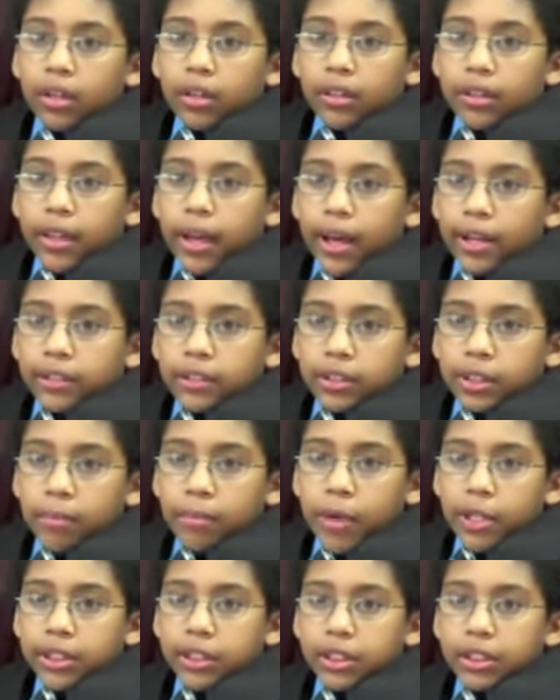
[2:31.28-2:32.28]
That's the
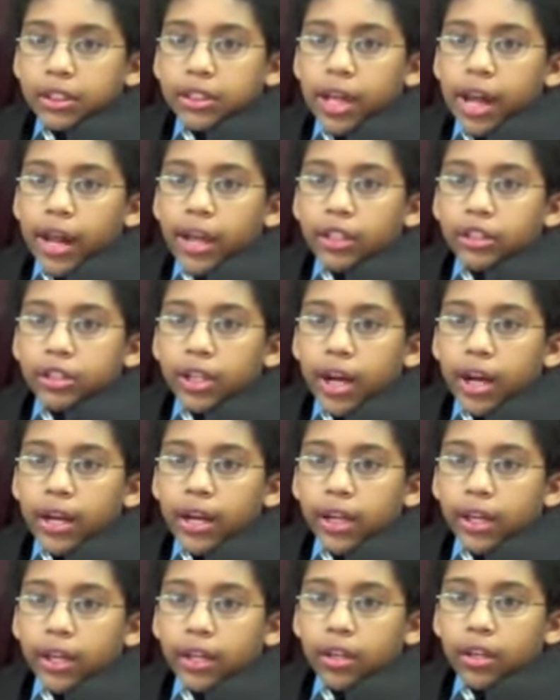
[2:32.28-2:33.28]
message that I try
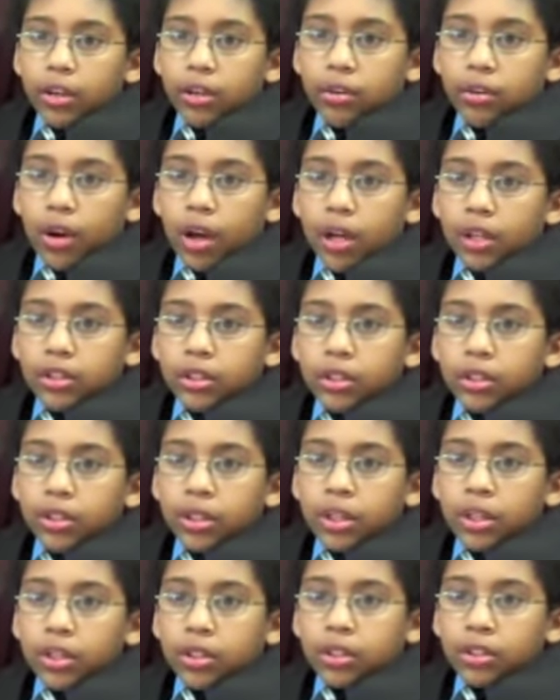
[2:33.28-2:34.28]
to get across
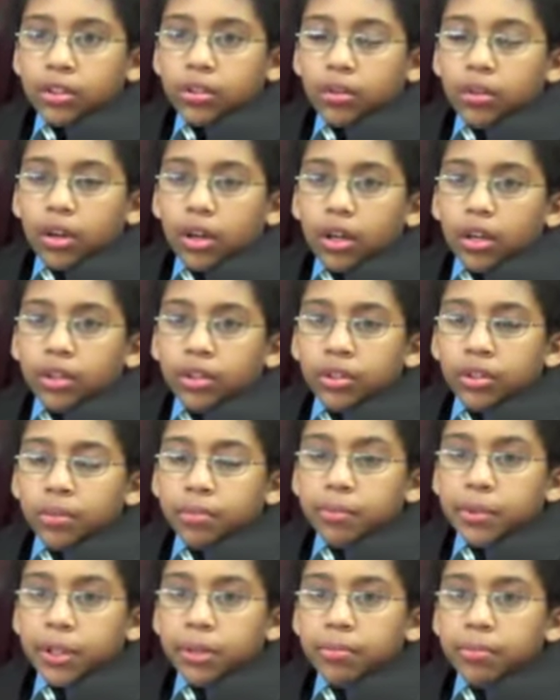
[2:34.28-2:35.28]
to other
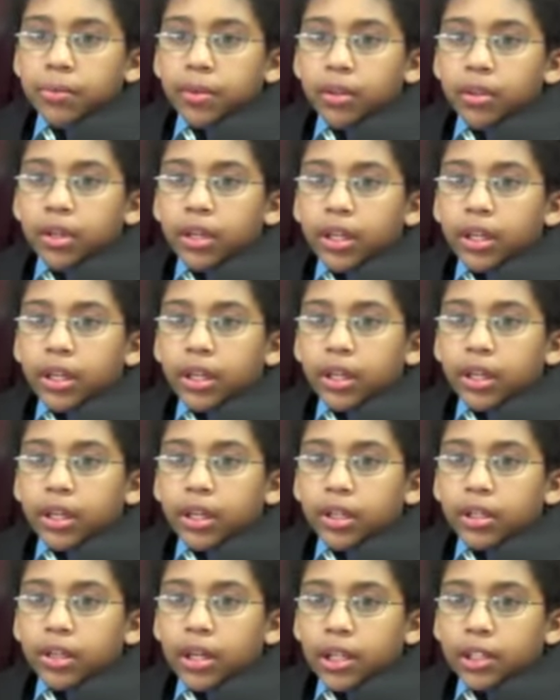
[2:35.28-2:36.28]
people.
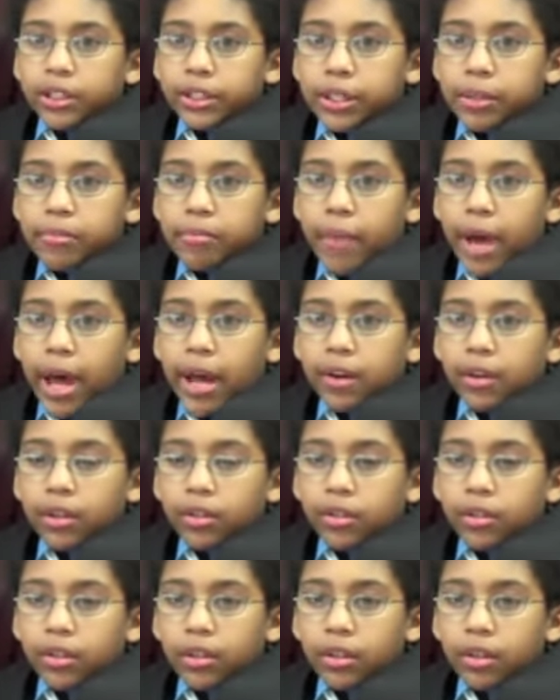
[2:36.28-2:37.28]
It doesn't matter
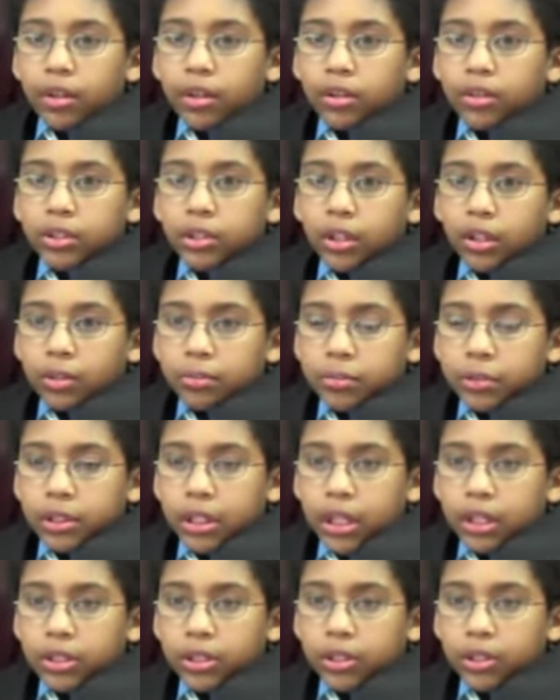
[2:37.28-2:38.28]
the
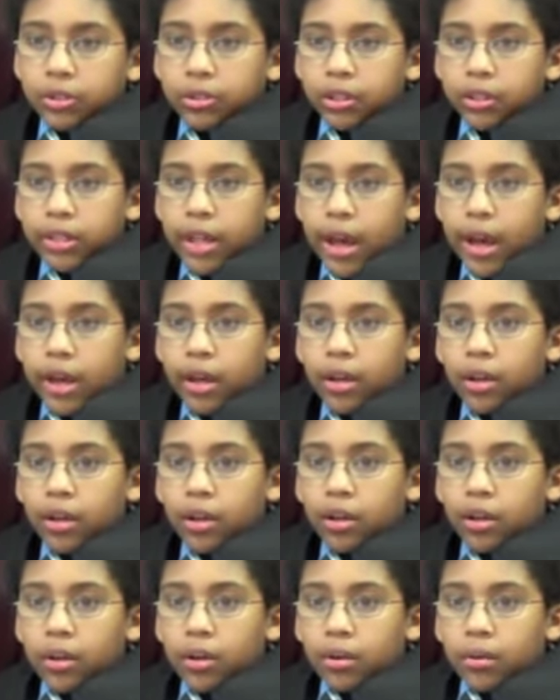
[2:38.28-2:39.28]
circumstances that
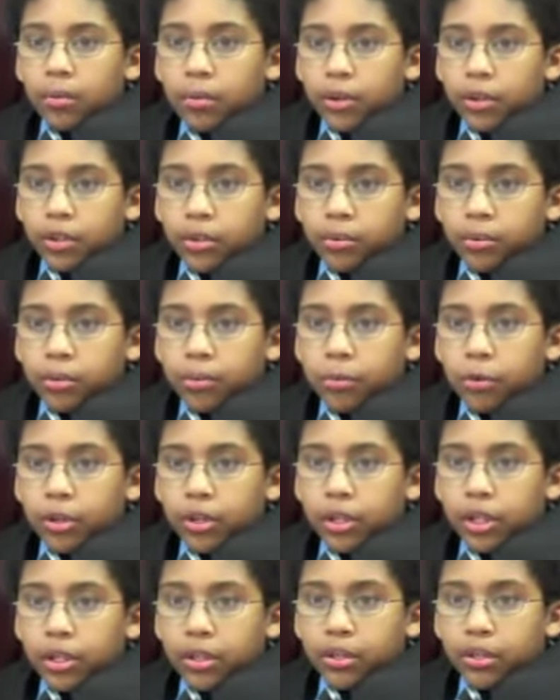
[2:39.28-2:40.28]
where you were
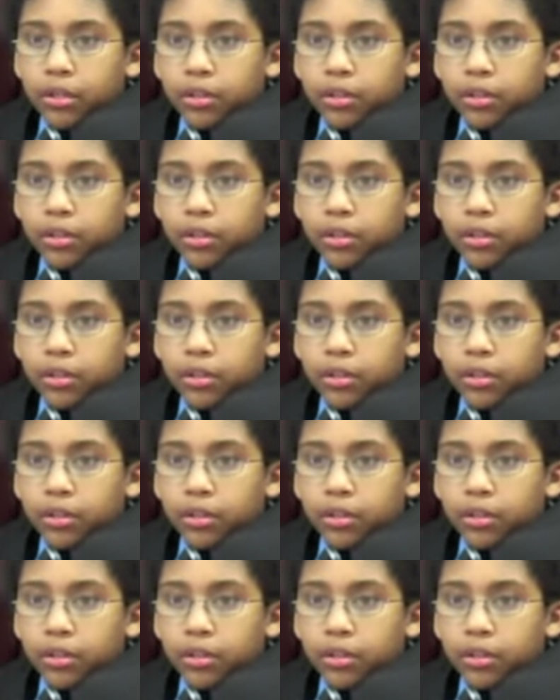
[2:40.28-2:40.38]
born in.